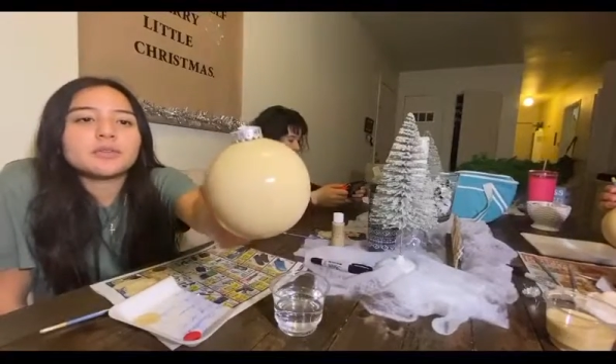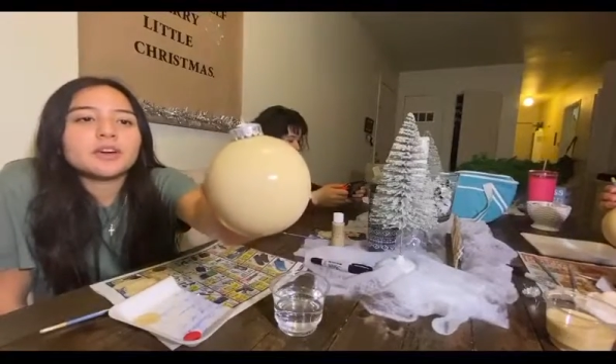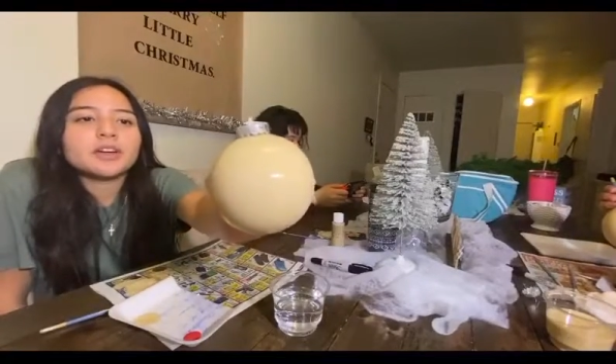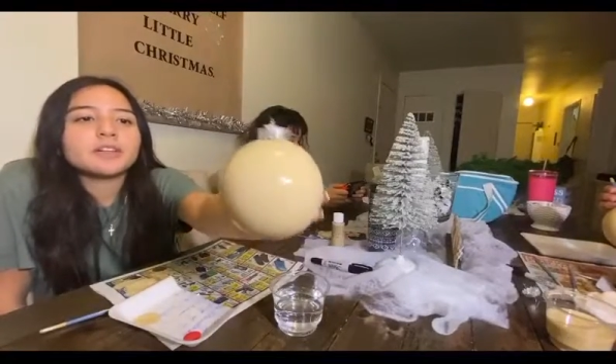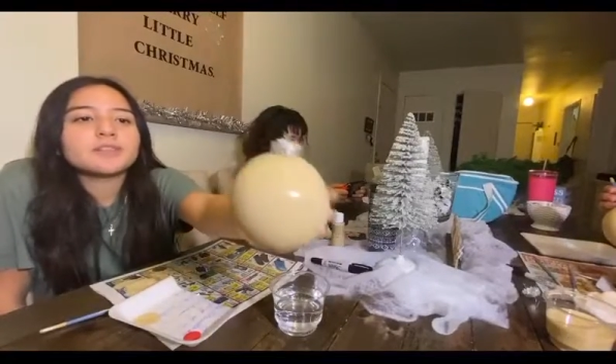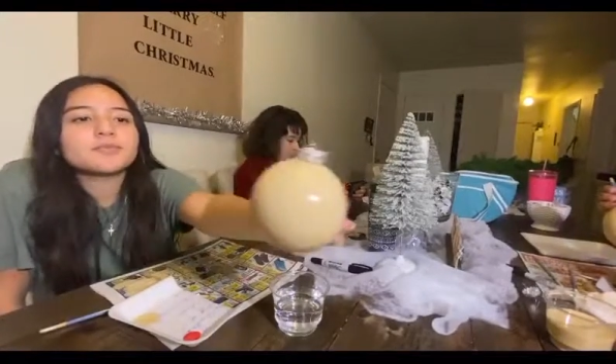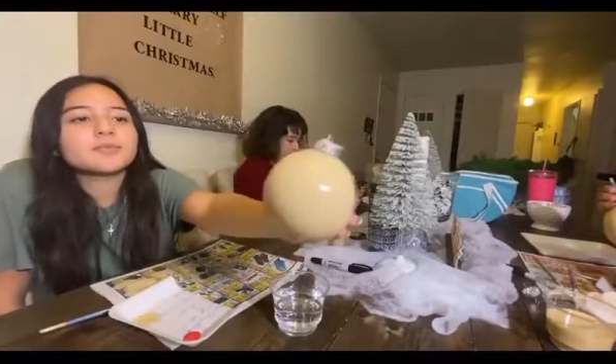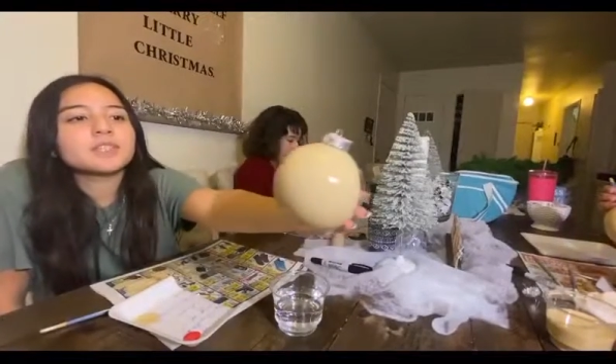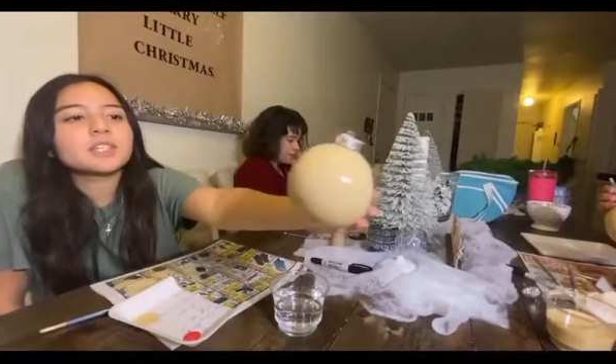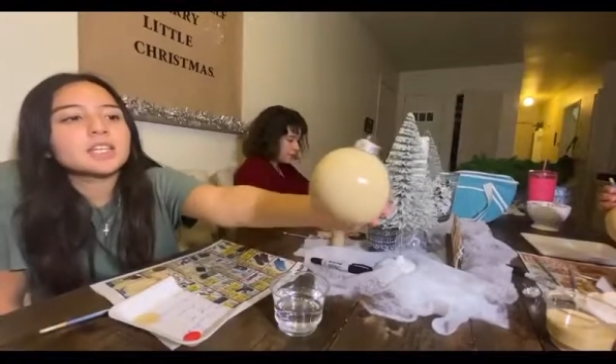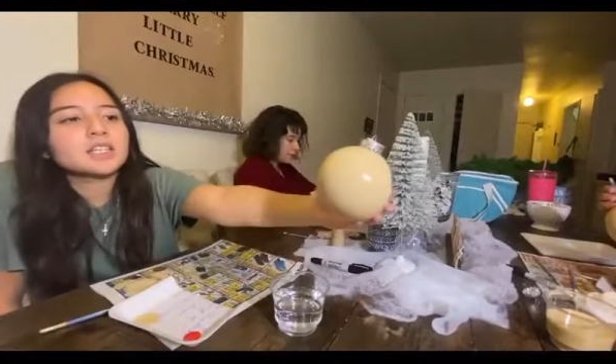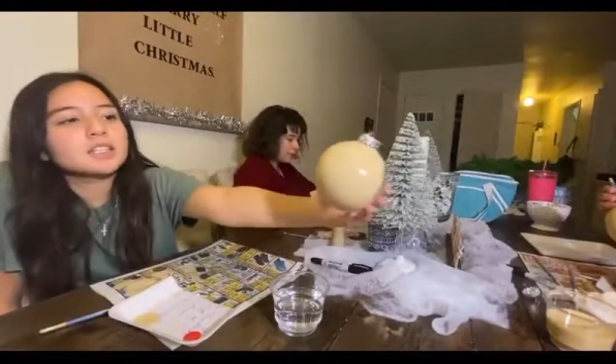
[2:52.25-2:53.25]
It
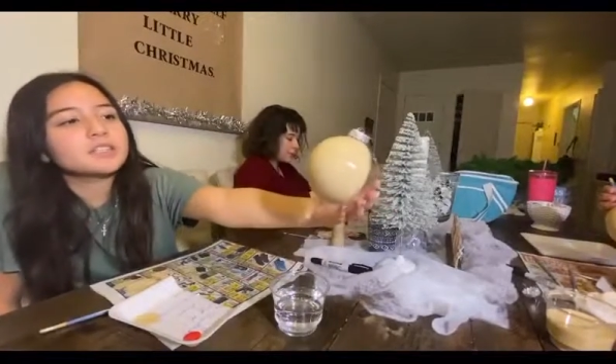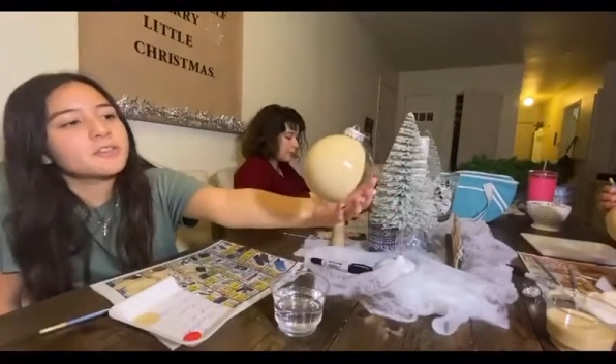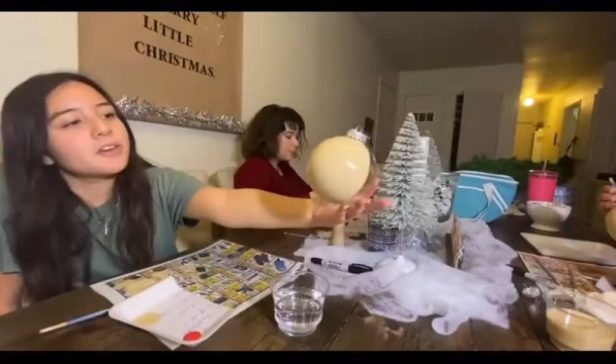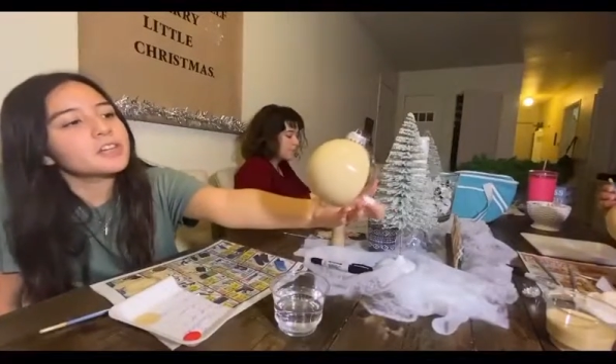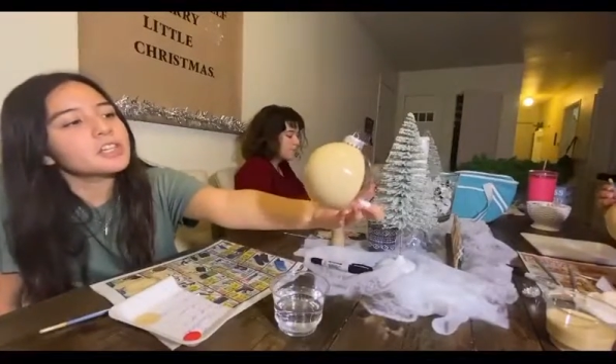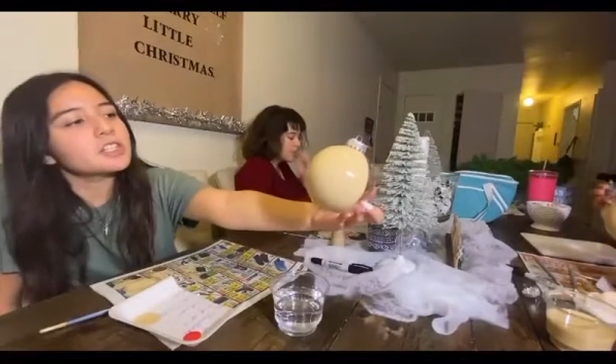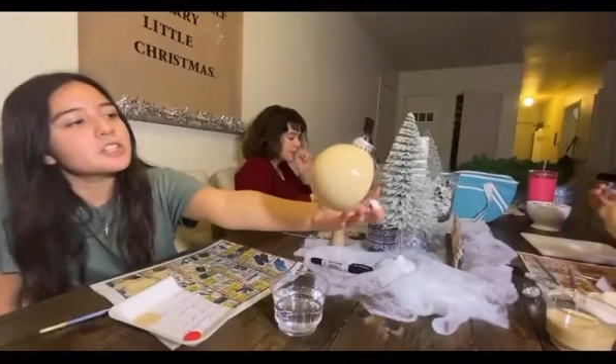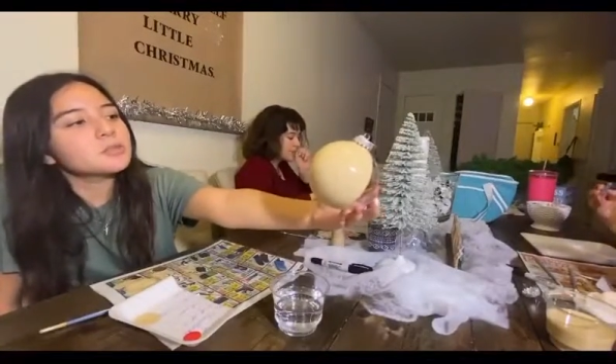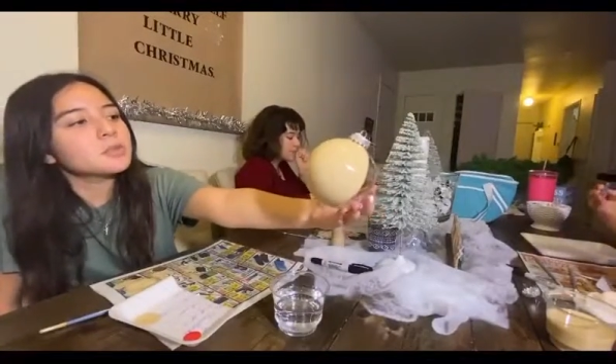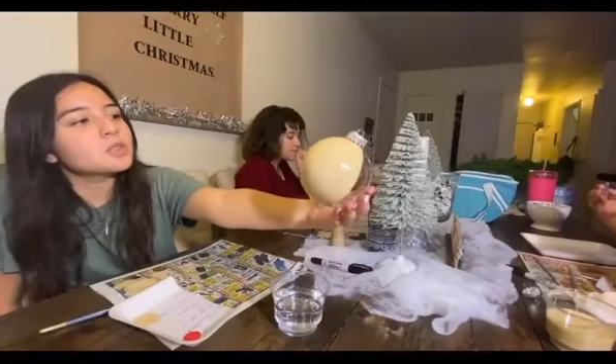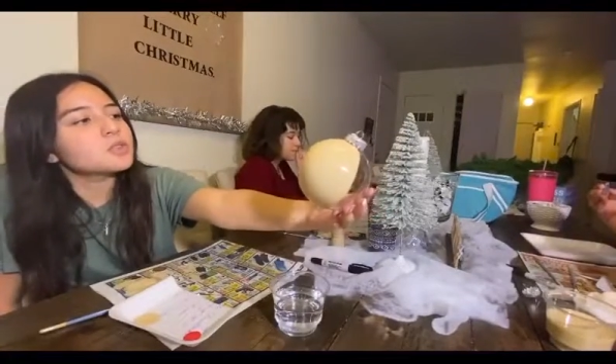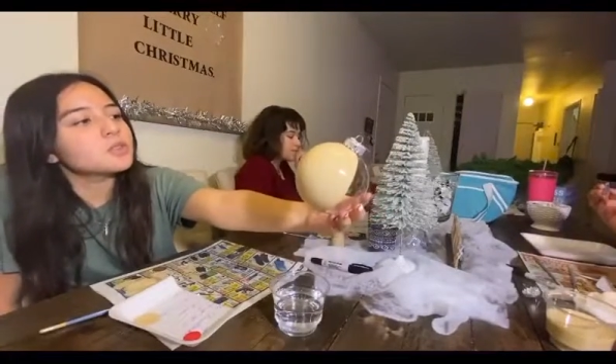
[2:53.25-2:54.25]
looks very
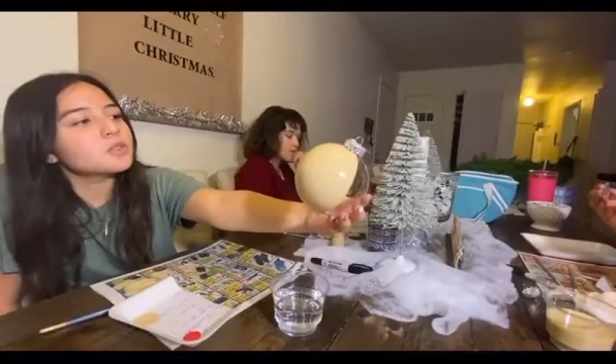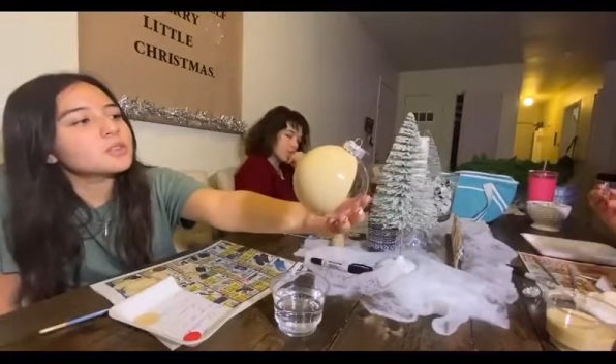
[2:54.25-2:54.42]
smooth.